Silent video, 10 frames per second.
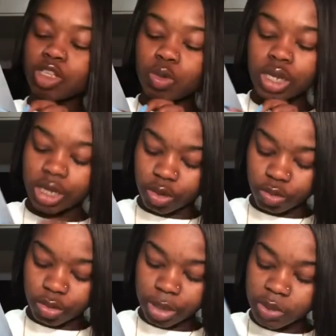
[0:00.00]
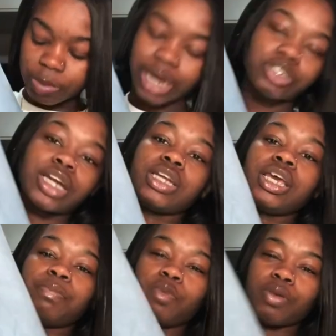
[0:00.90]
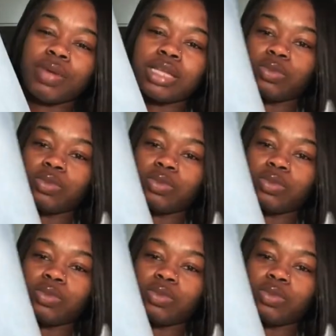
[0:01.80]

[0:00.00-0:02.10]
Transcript: is only little rips, but I tried to get more pants